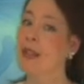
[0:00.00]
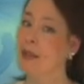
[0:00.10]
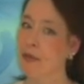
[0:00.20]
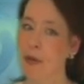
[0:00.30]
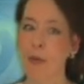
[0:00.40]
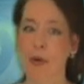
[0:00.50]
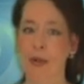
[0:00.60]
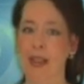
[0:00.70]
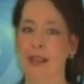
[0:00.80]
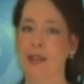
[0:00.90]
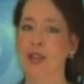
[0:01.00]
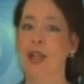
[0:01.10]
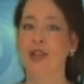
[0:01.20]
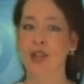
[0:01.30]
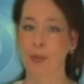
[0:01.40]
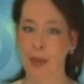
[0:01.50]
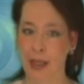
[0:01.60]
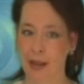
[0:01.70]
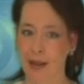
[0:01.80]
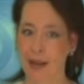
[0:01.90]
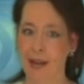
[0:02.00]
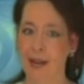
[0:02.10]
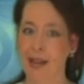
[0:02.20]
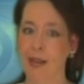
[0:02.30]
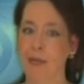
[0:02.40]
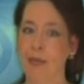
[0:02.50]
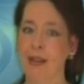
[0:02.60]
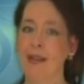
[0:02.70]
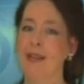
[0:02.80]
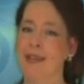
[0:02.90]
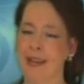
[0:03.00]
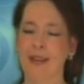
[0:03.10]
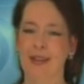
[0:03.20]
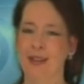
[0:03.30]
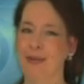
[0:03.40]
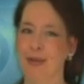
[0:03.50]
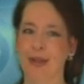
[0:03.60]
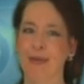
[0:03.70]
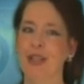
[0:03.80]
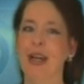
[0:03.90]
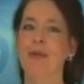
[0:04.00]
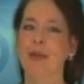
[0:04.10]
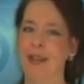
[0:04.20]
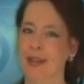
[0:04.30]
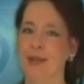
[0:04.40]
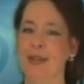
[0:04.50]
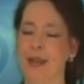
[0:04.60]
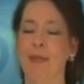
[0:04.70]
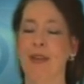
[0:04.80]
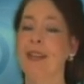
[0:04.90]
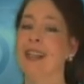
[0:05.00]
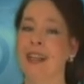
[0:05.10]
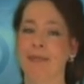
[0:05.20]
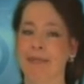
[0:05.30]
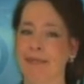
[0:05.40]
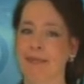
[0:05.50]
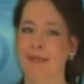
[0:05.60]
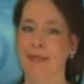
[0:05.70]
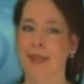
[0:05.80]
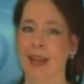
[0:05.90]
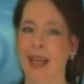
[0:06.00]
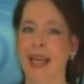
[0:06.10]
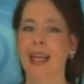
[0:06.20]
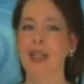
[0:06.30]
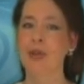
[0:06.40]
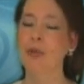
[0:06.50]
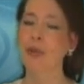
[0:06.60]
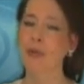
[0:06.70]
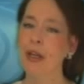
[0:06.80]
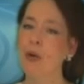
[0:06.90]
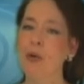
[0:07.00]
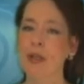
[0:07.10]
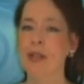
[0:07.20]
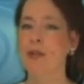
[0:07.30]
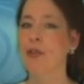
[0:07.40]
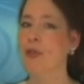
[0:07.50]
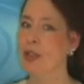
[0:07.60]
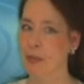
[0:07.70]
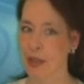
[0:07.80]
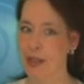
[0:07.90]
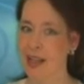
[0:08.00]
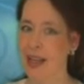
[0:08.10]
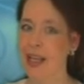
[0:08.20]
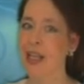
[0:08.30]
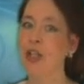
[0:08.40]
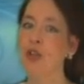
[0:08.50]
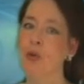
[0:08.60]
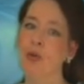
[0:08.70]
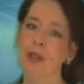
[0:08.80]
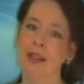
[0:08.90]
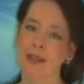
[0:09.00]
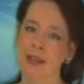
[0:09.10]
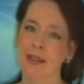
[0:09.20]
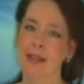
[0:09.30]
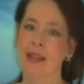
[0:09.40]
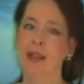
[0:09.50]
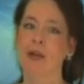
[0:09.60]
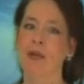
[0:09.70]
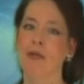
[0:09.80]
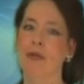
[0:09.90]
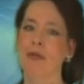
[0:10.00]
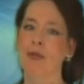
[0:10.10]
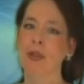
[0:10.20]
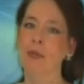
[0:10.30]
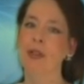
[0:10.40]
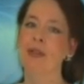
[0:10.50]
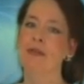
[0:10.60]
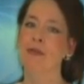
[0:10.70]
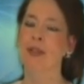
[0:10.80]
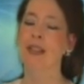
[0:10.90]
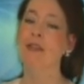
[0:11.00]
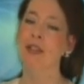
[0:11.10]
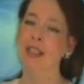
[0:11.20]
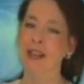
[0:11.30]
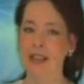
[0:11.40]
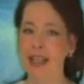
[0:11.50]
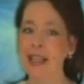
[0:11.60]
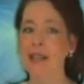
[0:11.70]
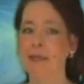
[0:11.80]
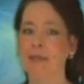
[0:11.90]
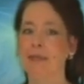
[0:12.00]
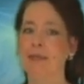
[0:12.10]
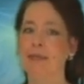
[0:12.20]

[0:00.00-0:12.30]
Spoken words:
First and foremost, it changed me. But this is another story, which I will tell you some other time. It took 3 courses of treatment, each course consisting of treatments for 7-10 days,